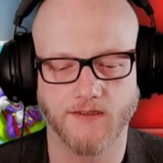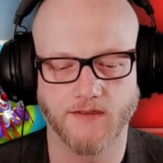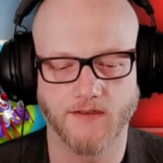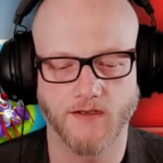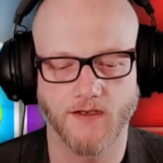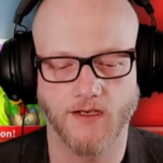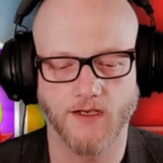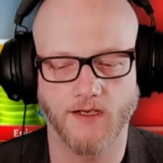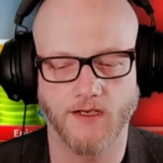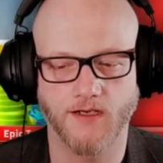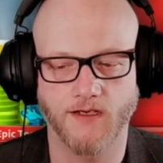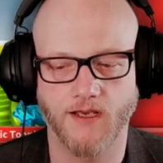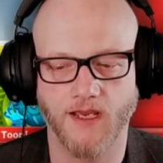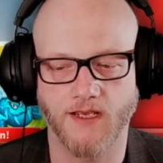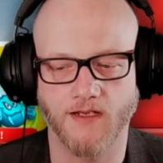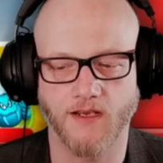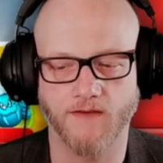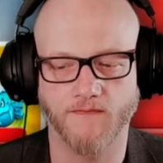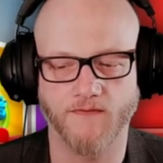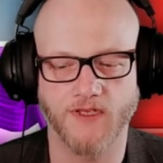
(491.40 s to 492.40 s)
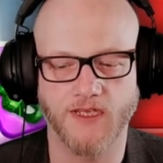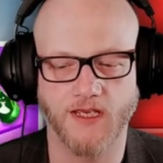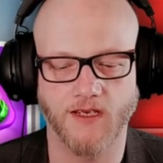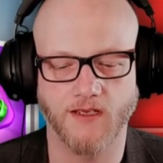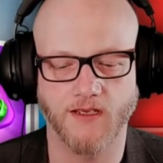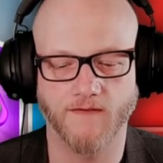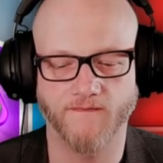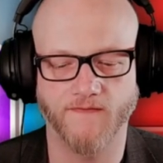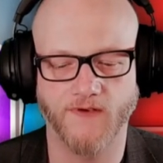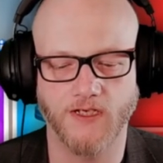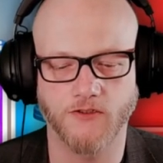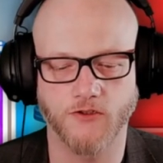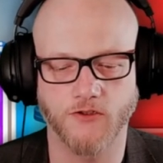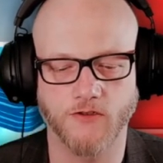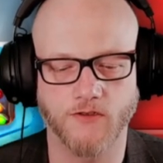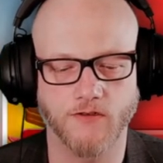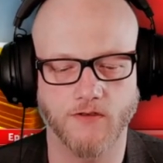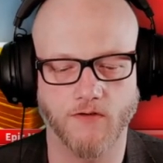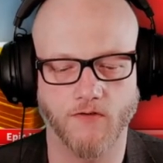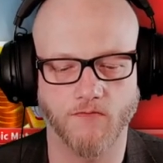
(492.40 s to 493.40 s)
And everything in the
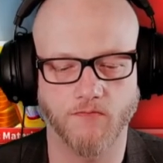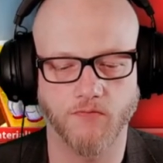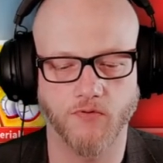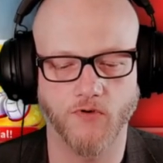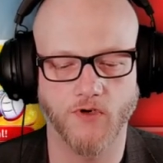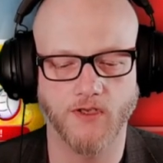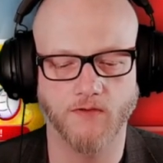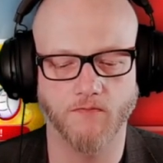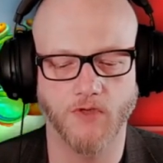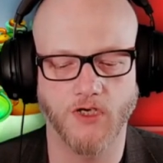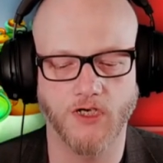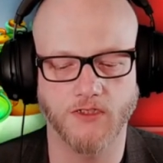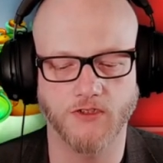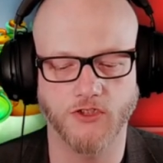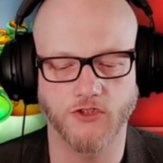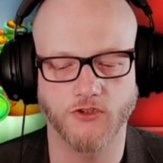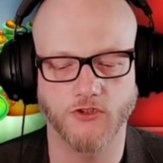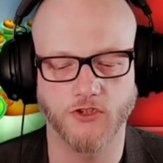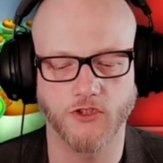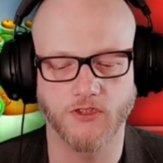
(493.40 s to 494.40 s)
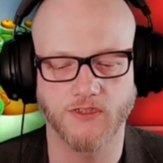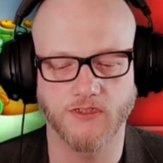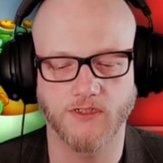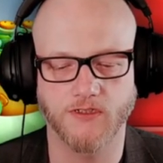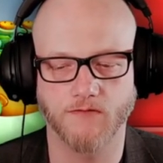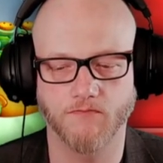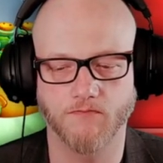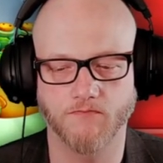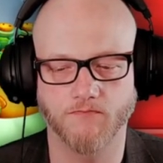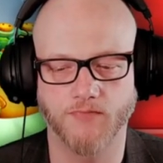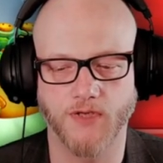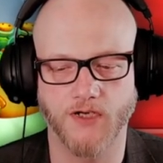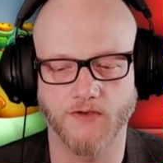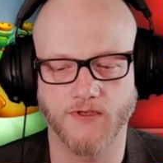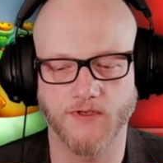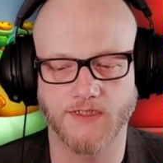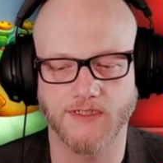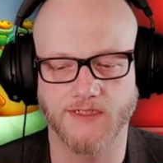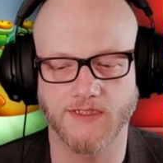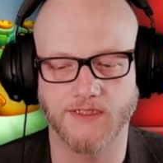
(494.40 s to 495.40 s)
featured are pretty much just
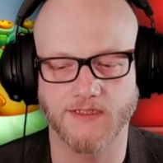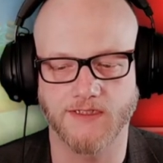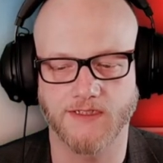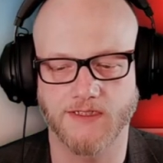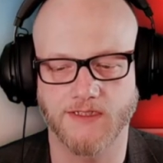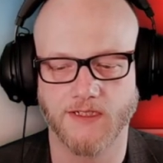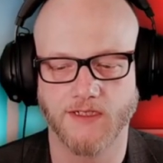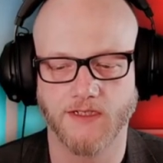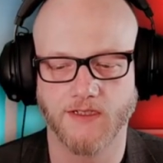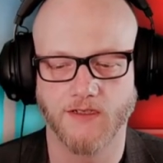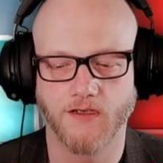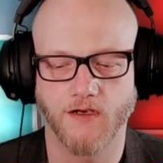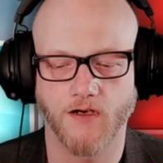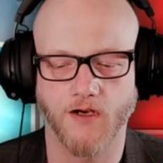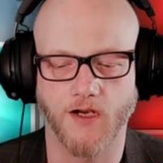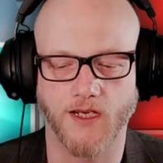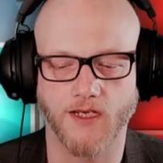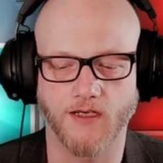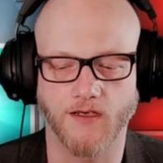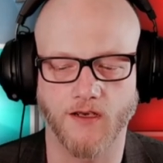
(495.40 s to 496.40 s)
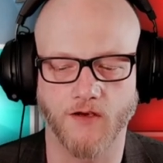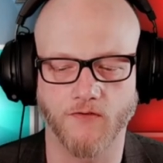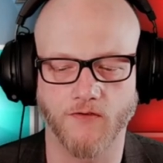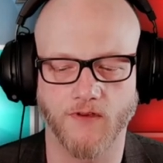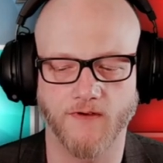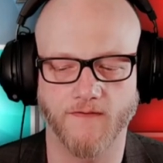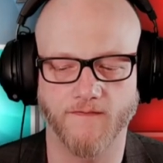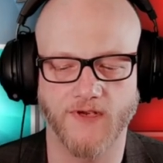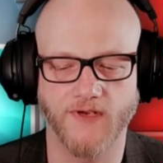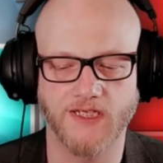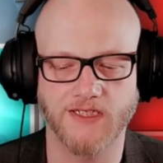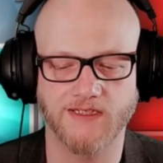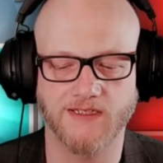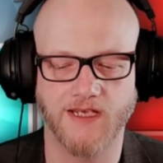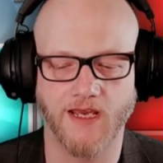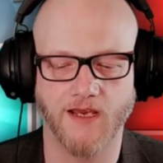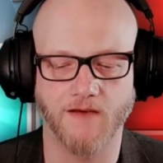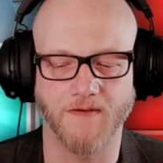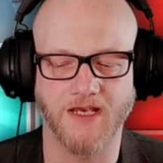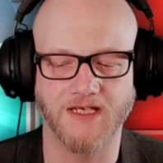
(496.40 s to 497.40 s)
bonuses. All right, go to the events
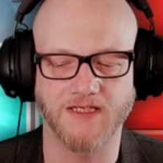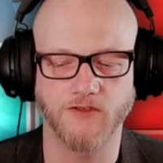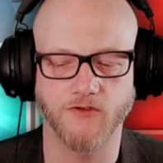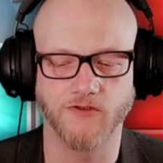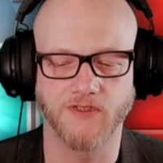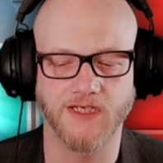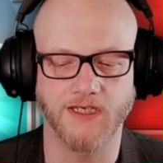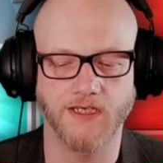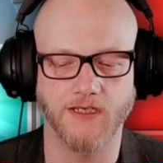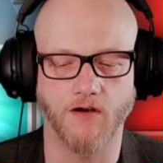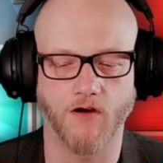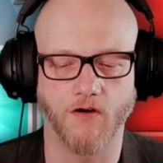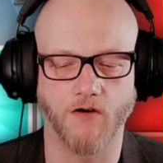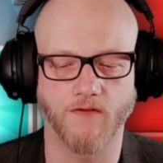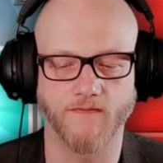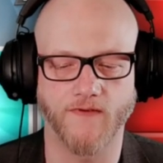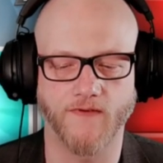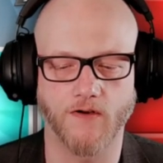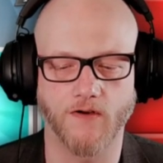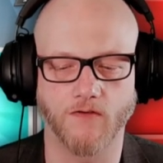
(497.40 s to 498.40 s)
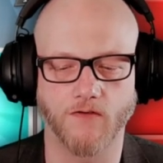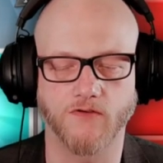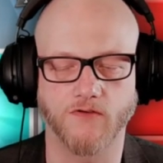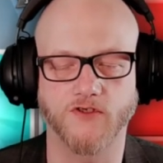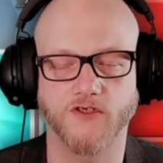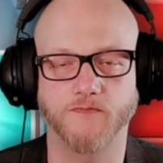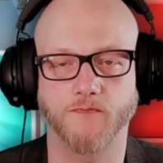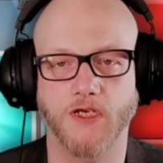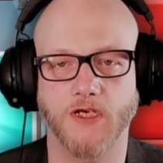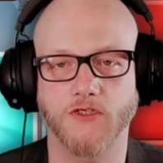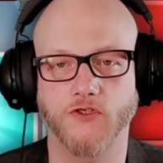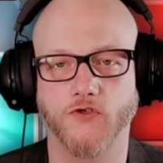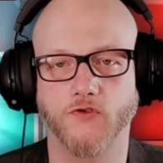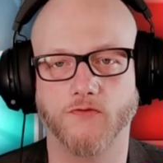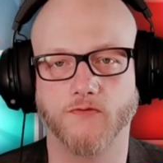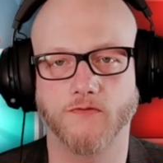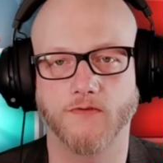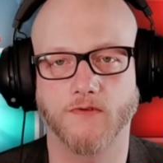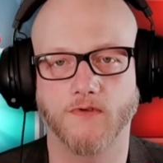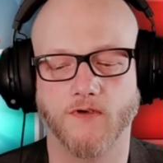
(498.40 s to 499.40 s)
tab. As you see, all of our little
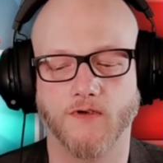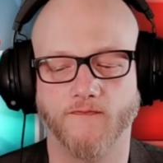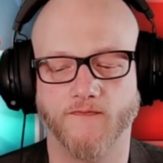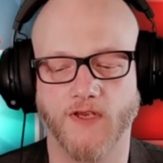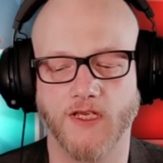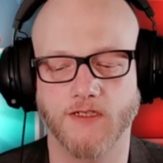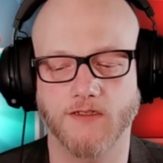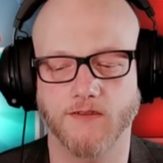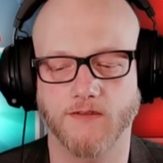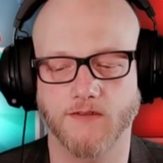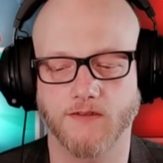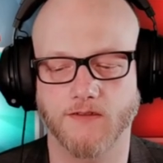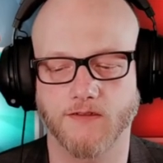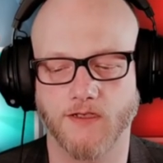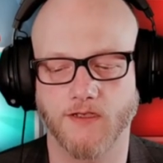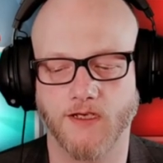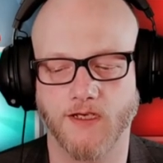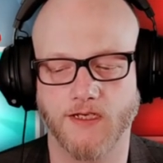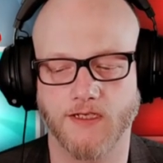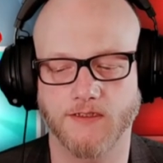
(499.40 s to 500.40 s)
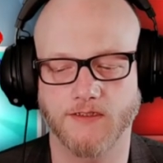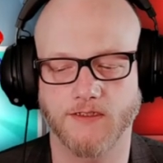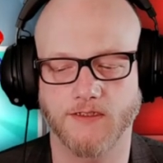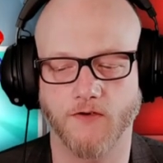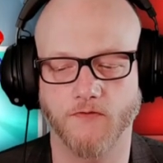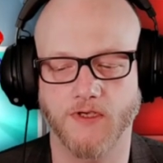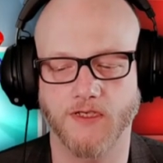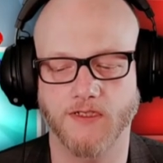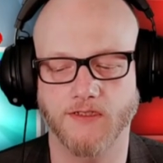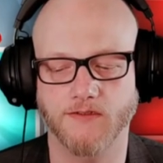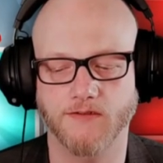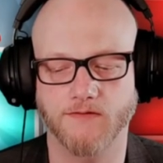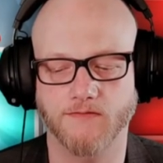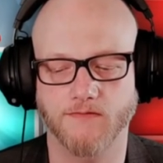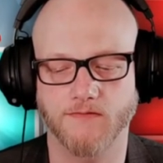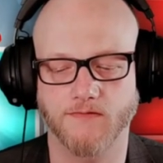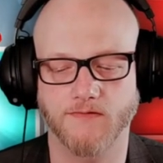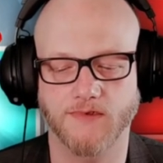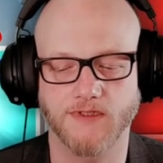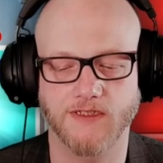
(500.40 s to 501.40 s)
special event token
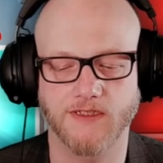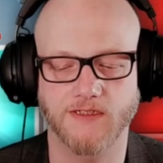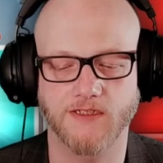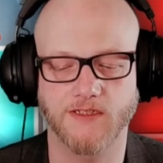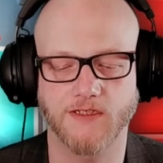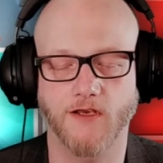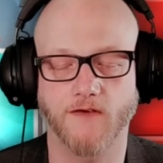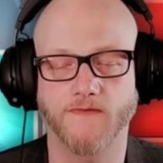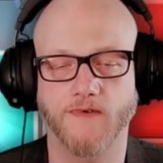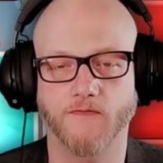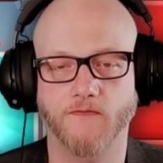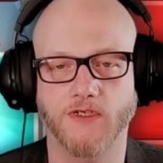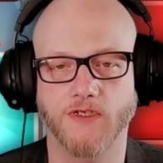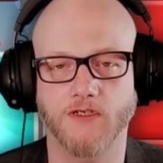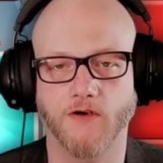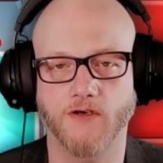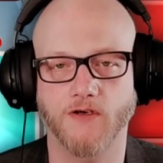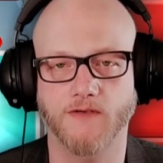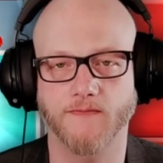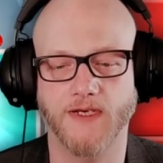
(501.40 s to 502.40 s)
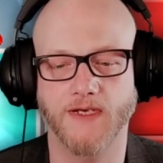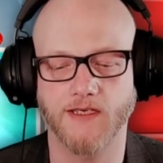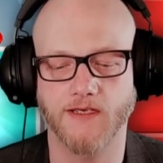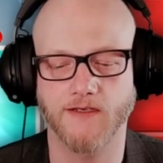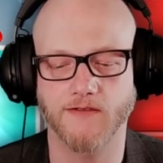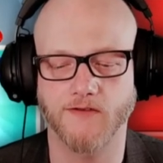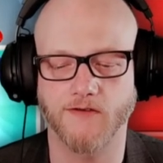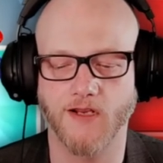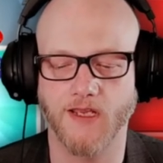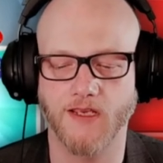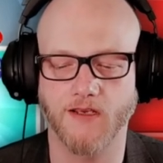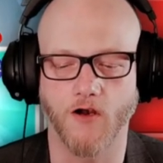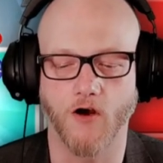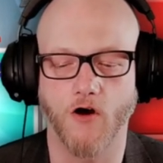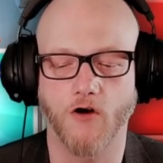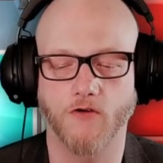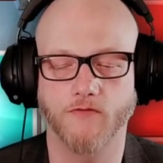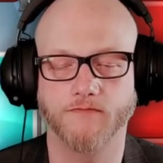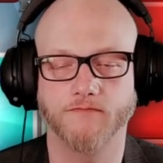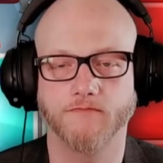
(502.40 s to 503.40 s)
stuff that we talked about yesterday, gone.